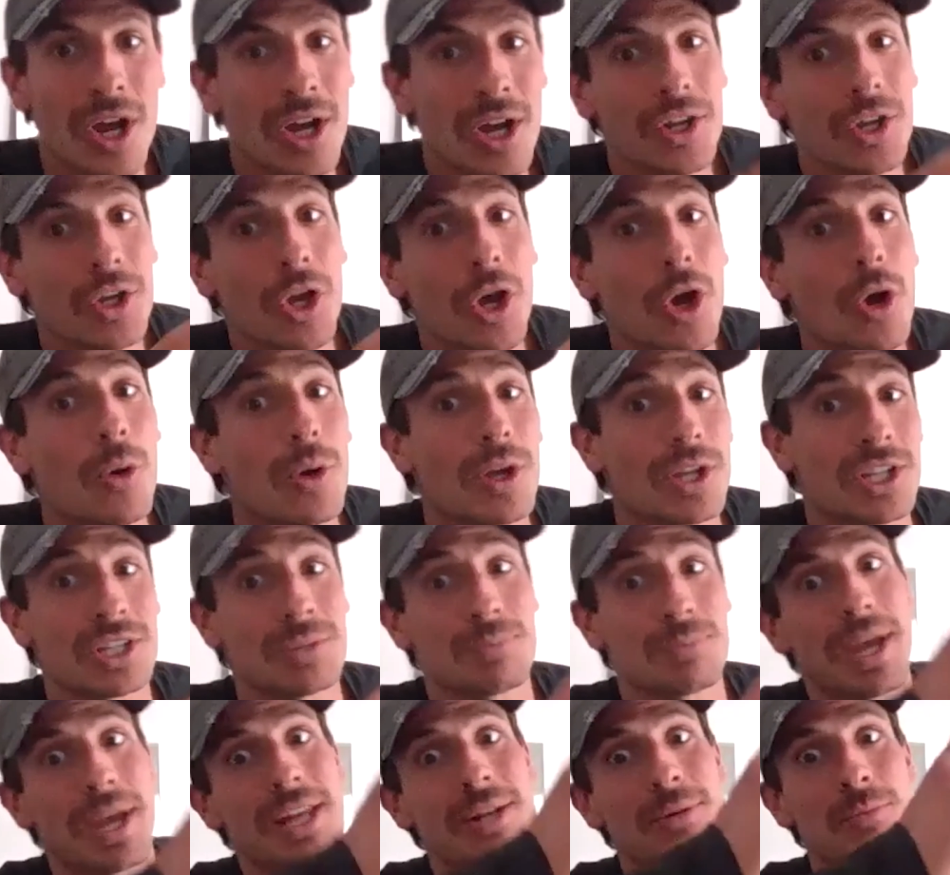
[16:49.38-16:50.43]
going to go
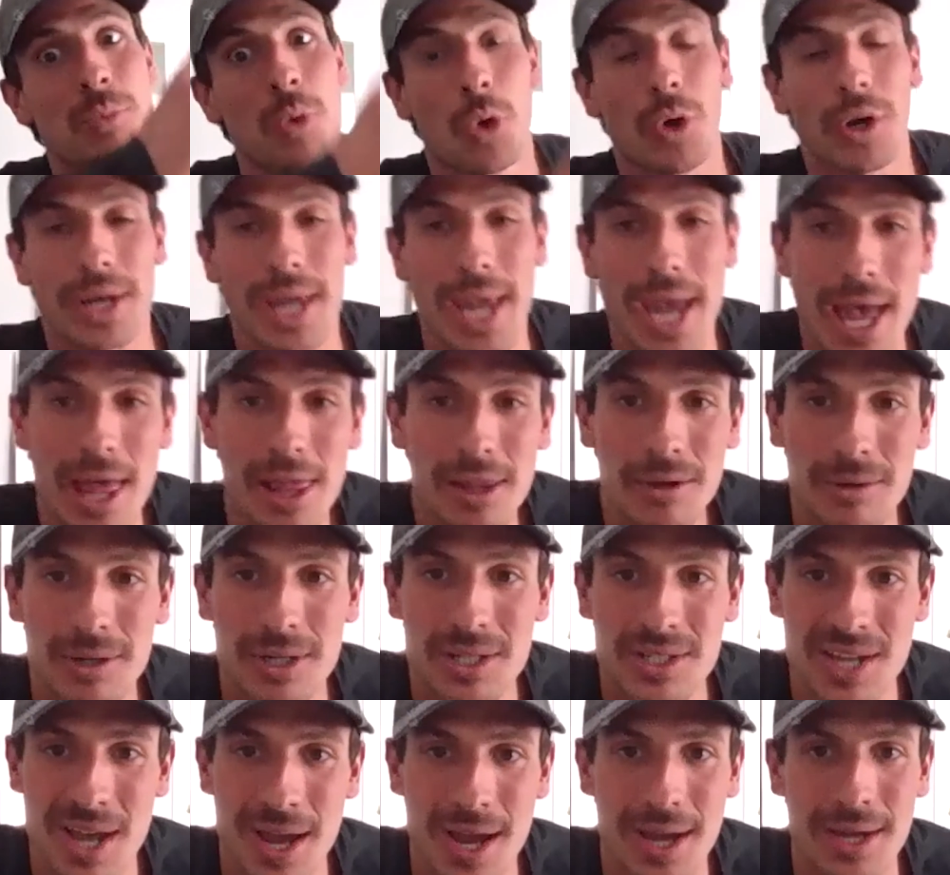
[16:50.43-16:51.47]
expend more
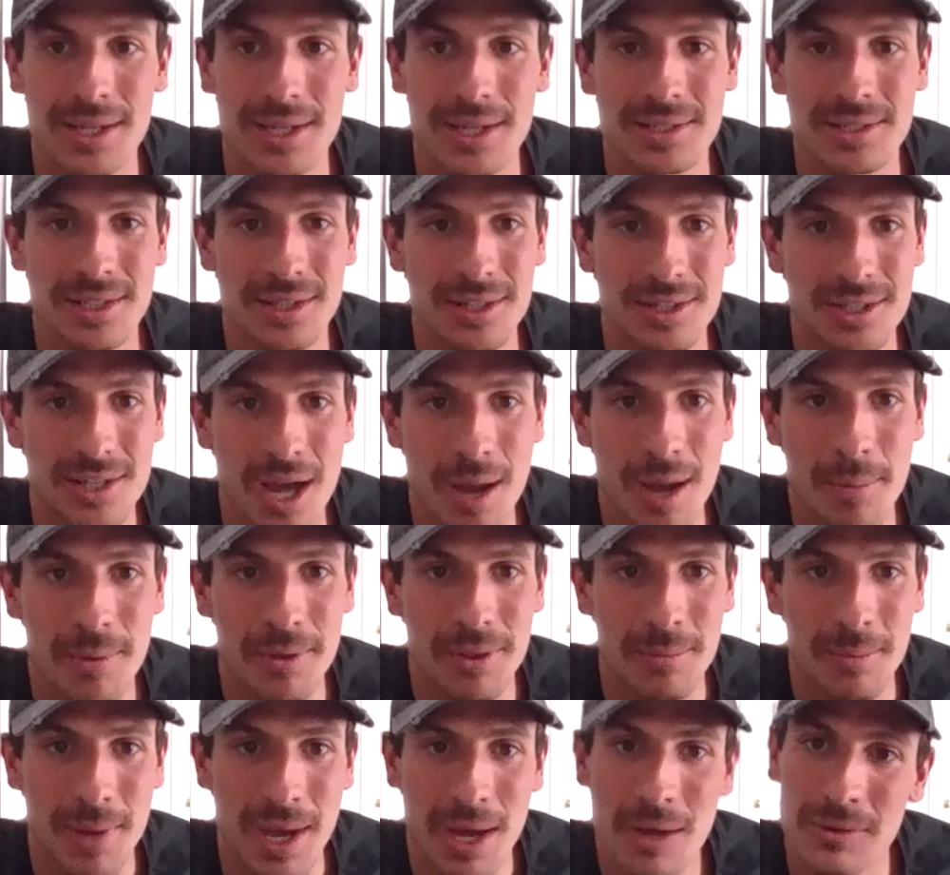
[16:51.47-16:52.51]
calories hiking to the top of
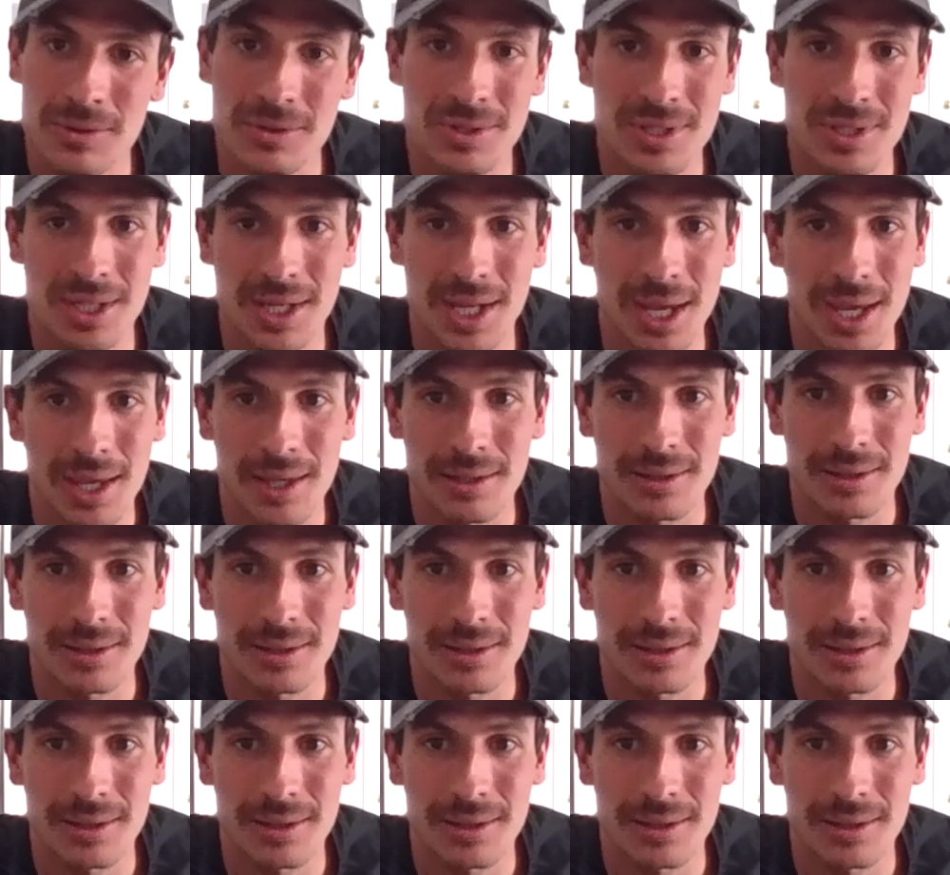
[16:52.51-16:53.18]
the mountain to get a piece